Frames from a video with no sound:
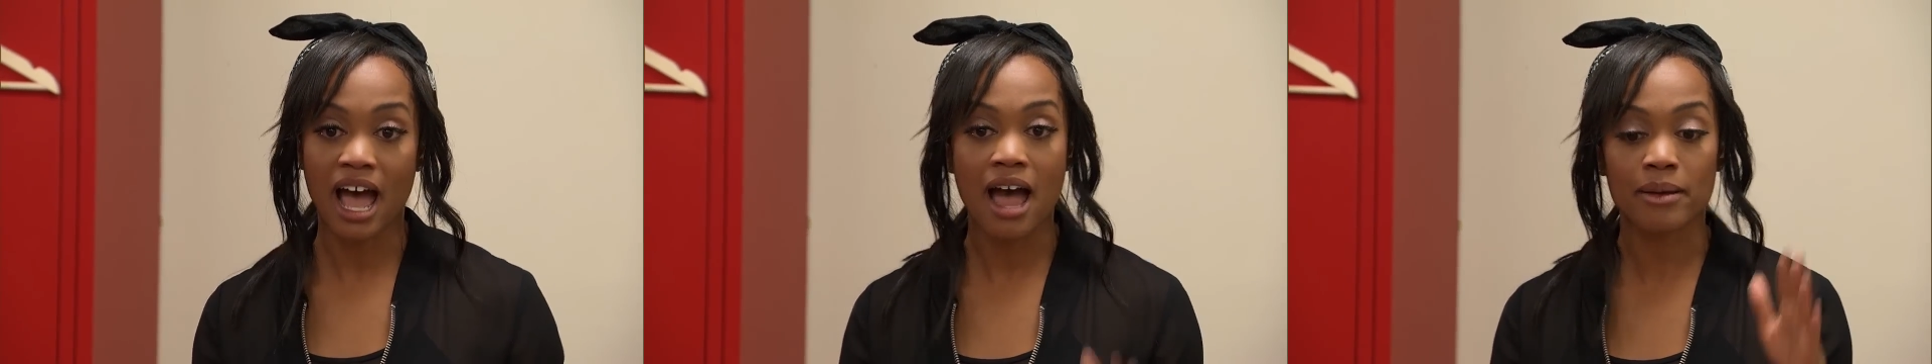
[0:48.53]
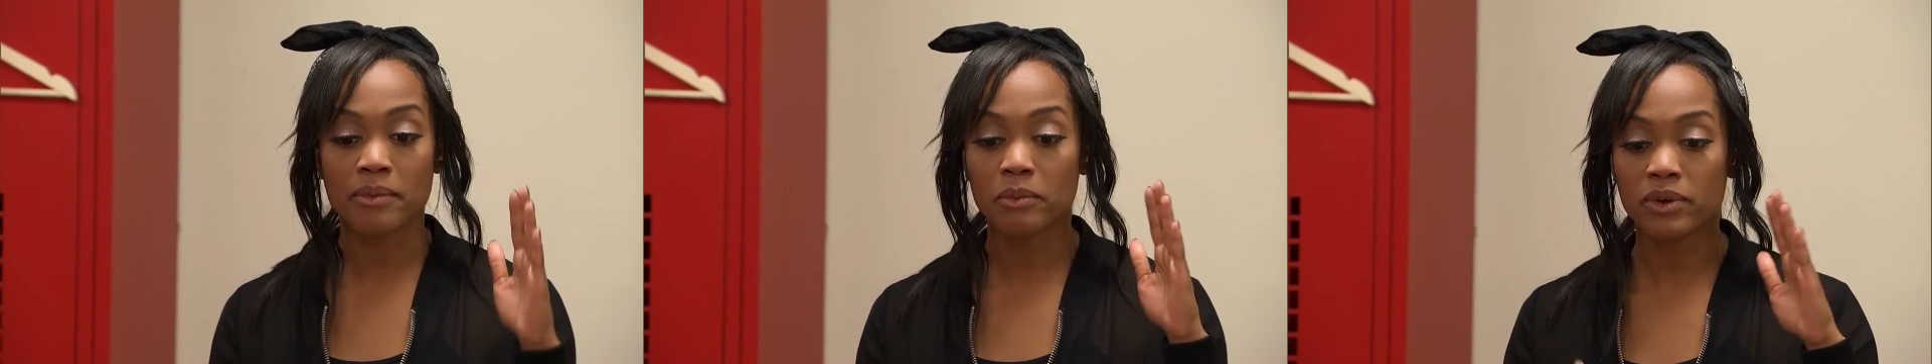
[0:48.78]

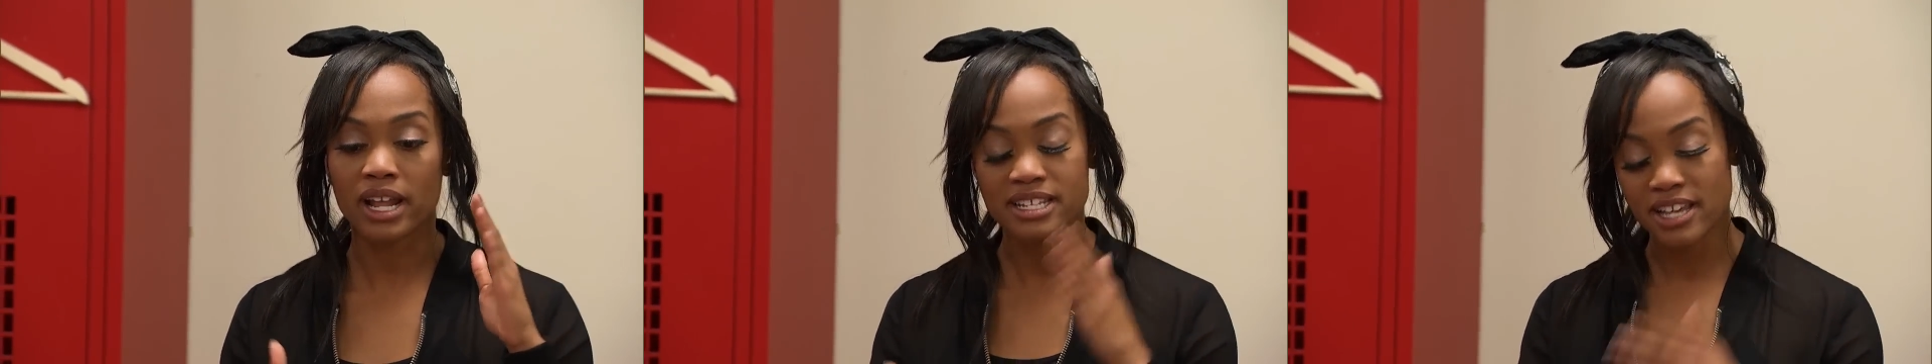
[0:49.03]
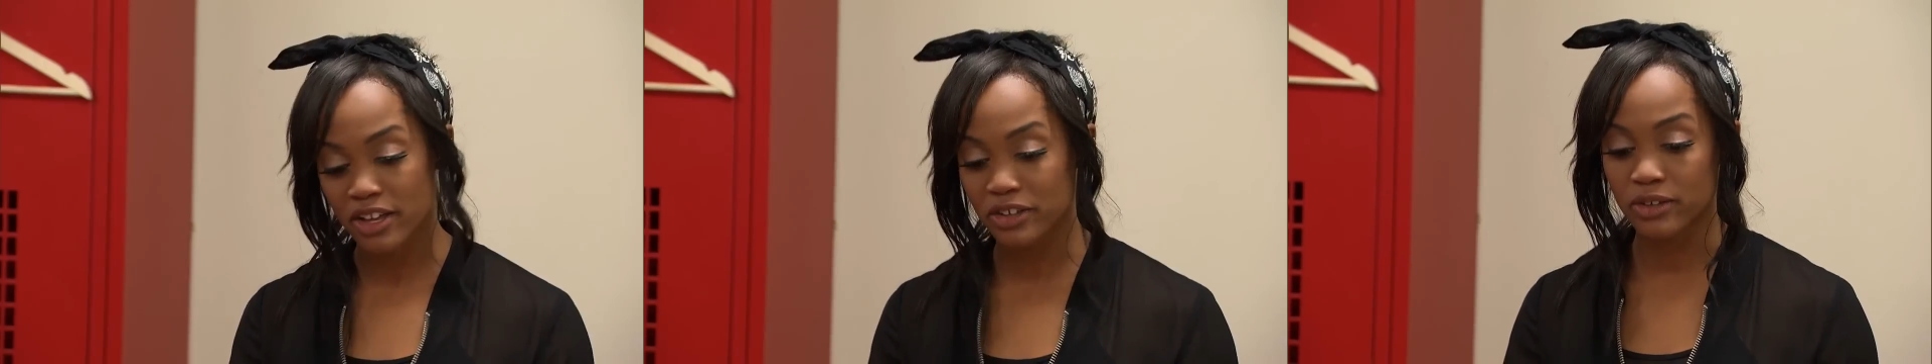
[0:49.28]
I'm, when I
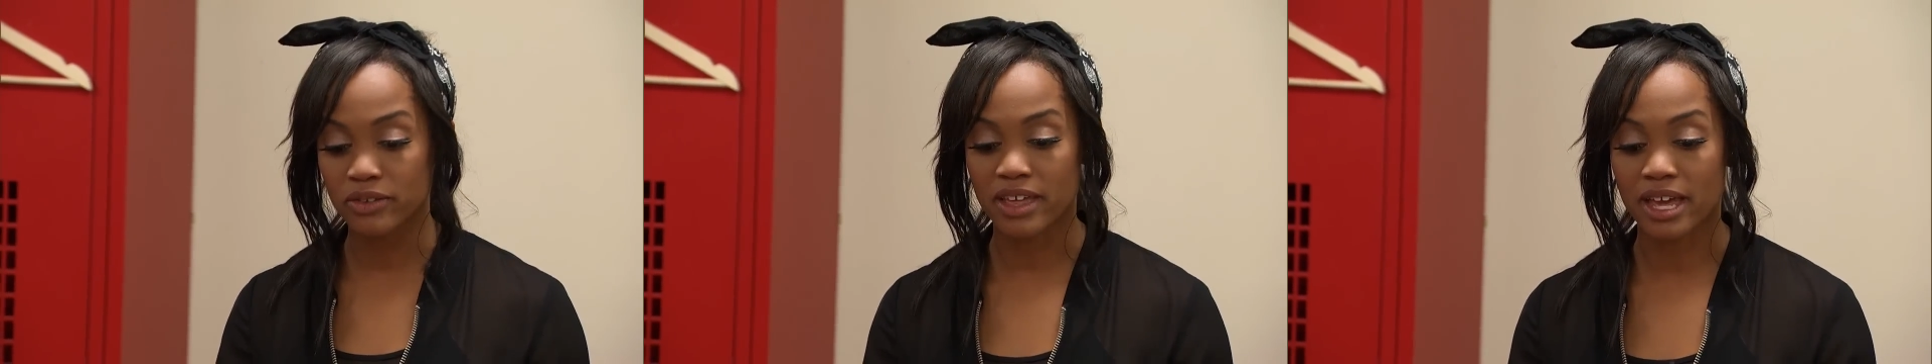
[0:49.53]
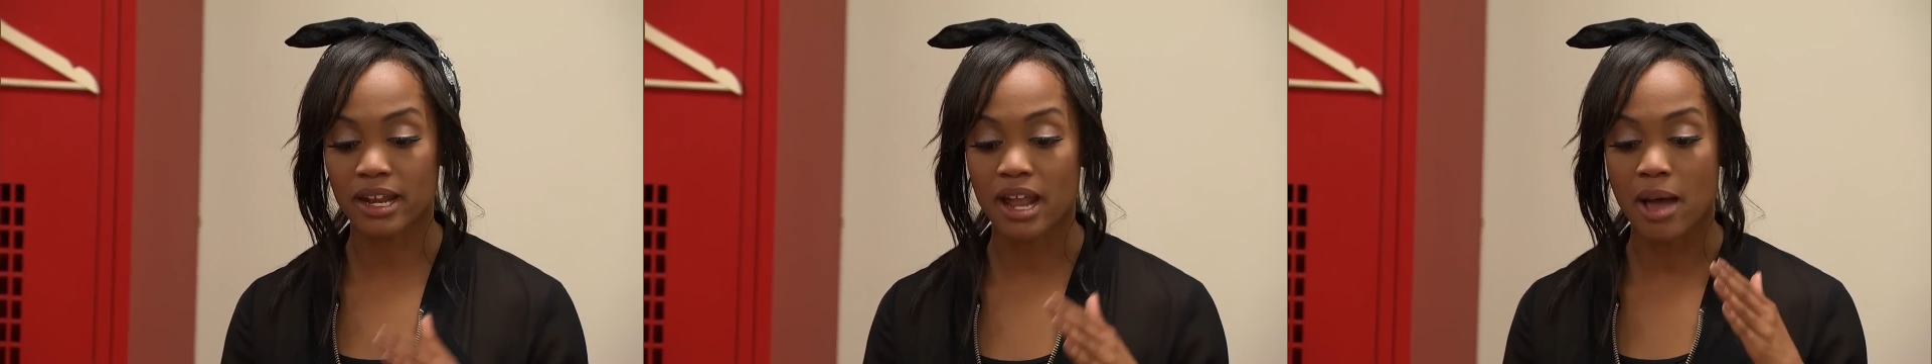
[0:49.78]
tell you
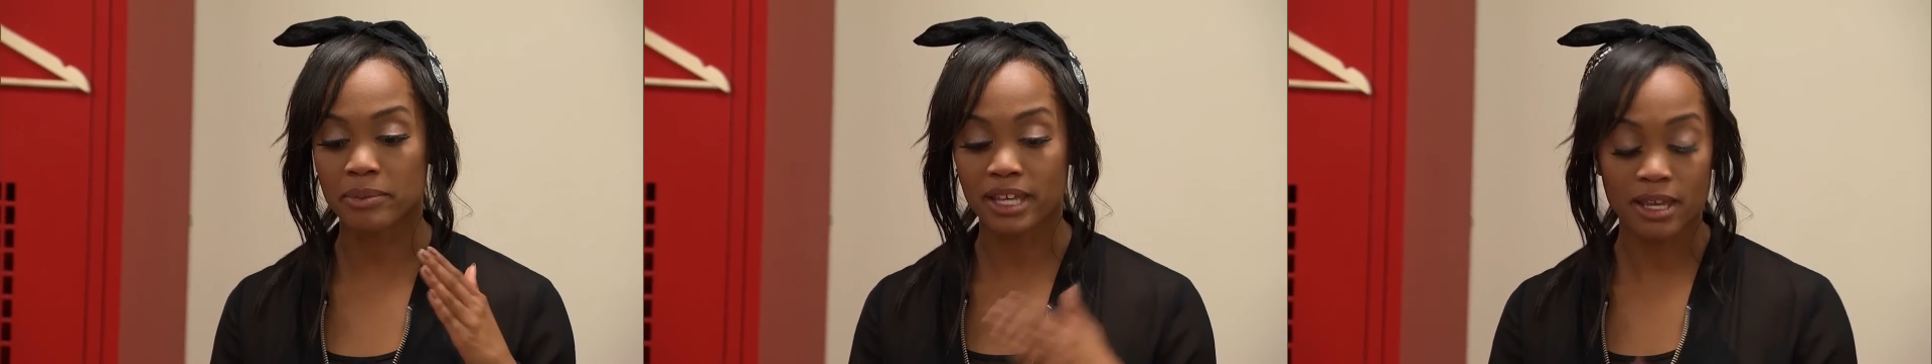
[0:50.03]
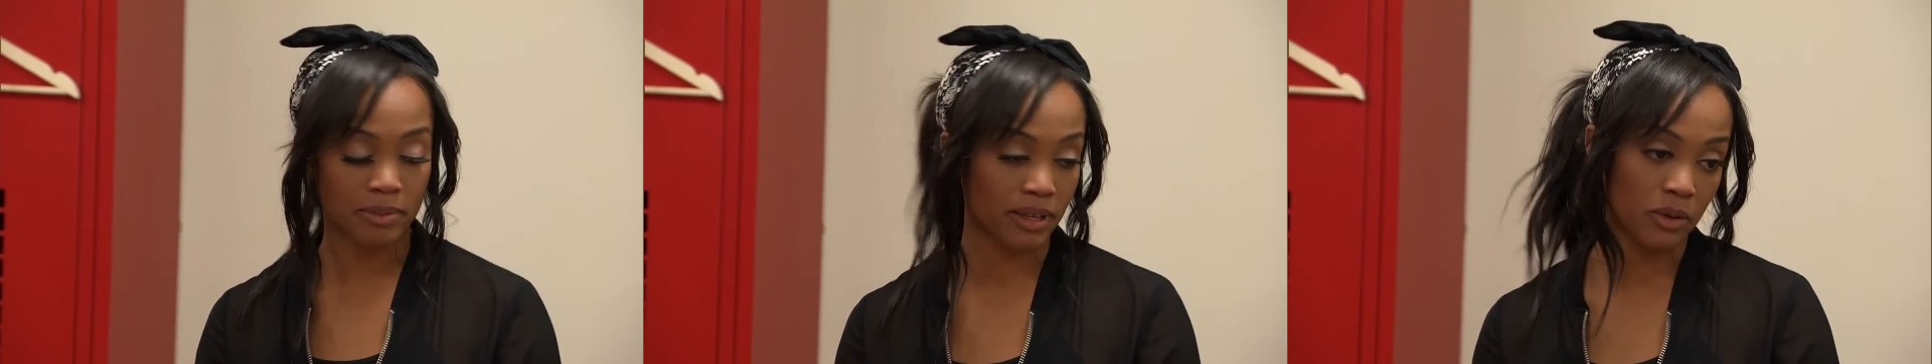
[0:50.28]
that I'm
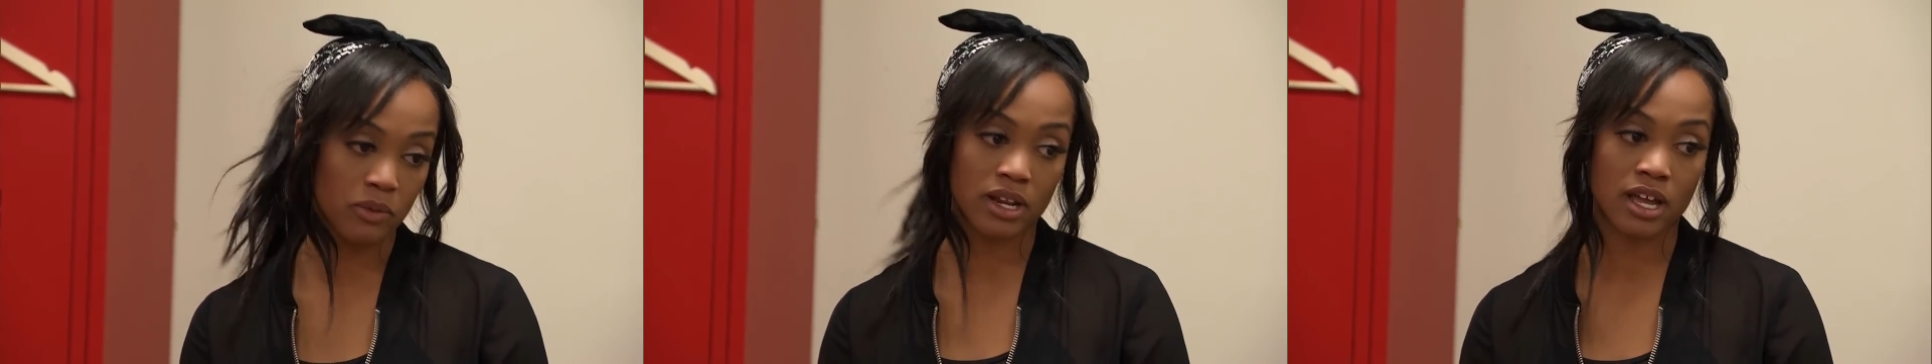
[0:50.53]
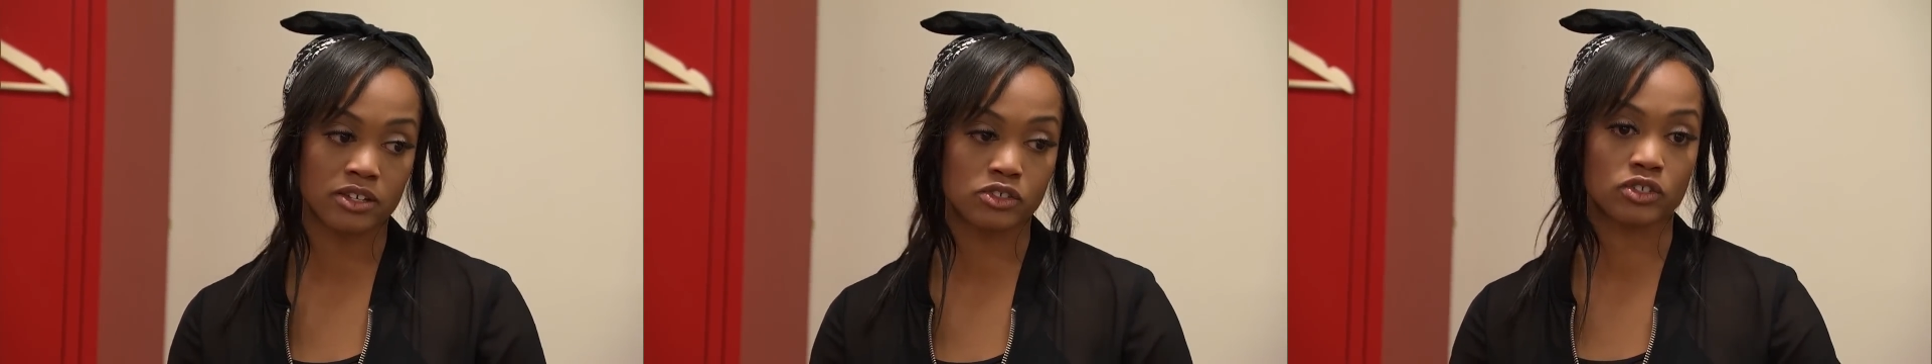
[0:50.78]
keeping it
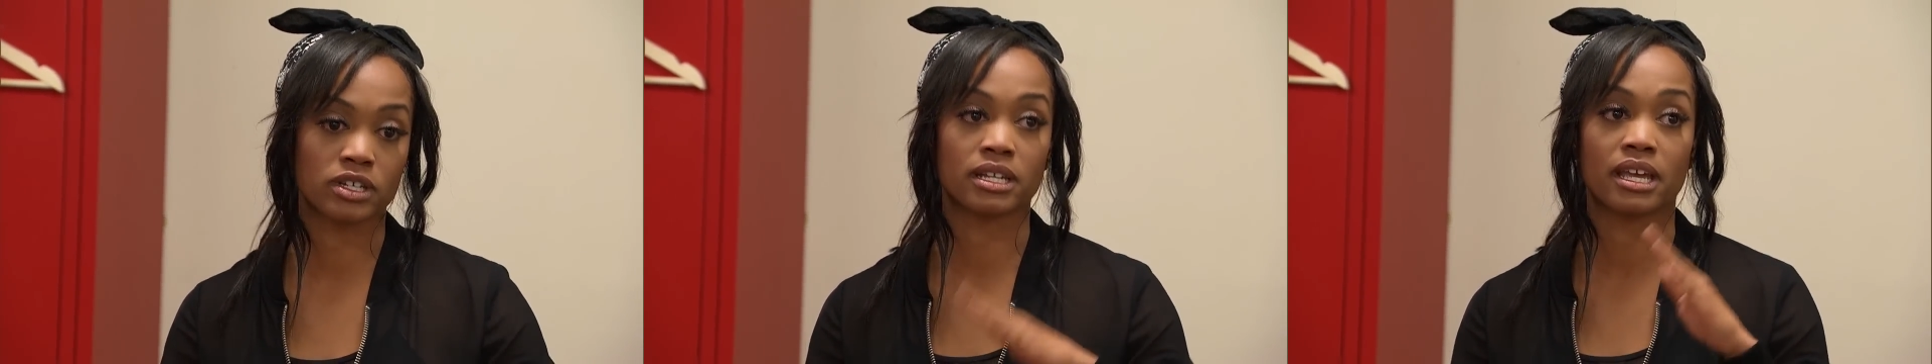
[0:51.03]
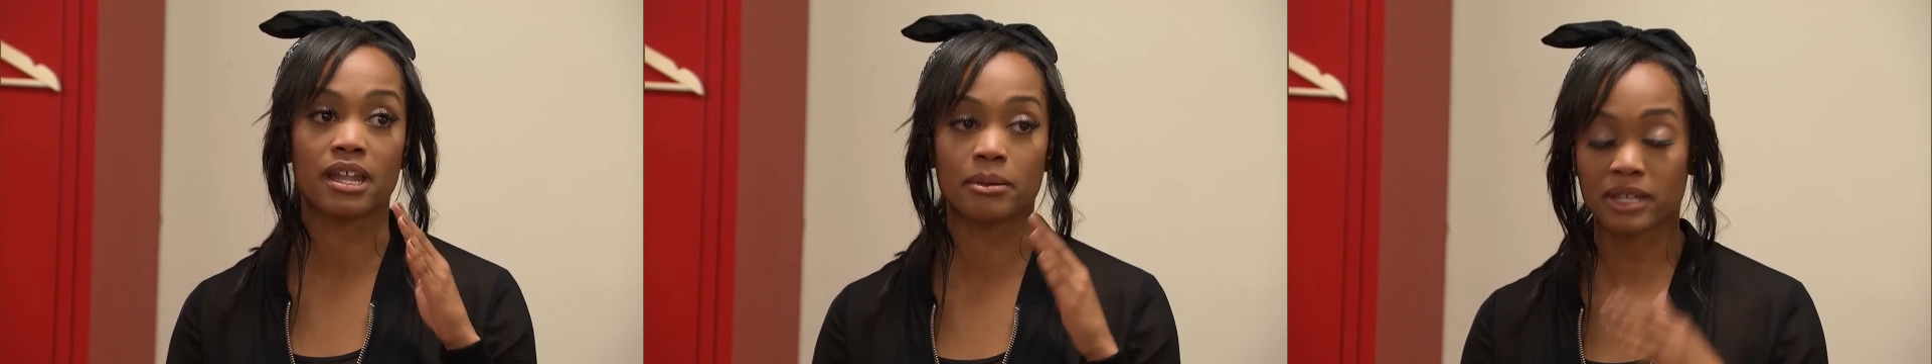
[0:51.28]
100
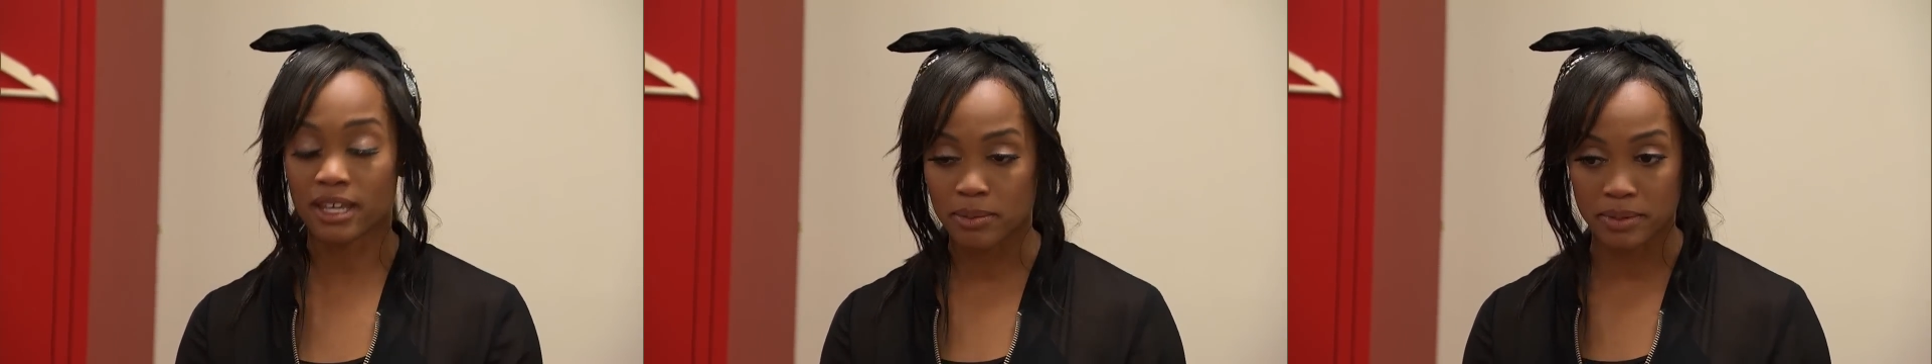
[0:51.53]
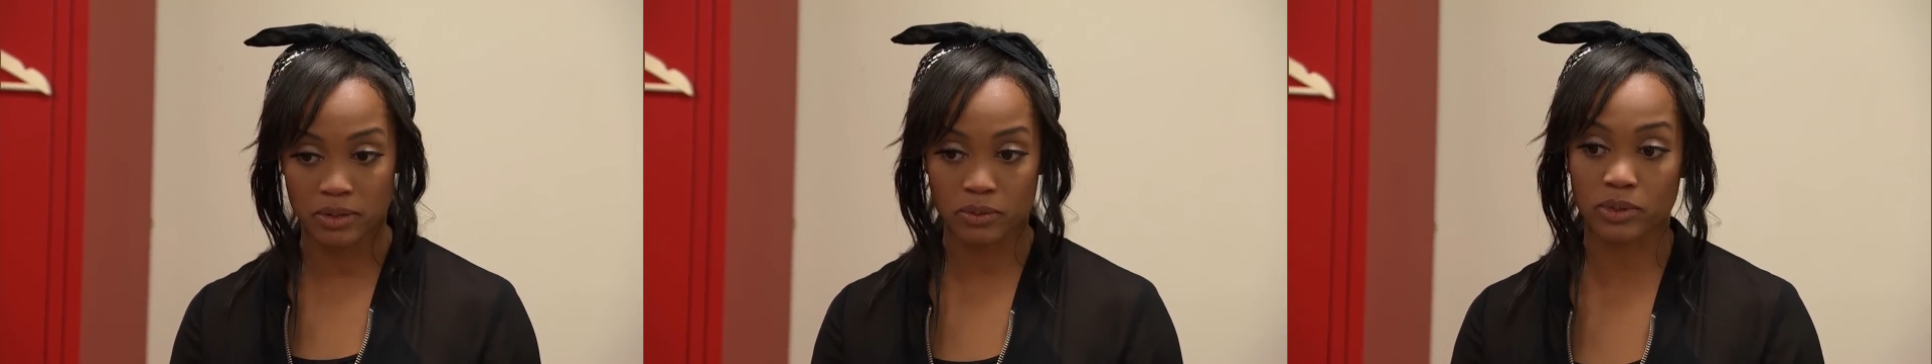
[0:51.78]
and I'm keeping it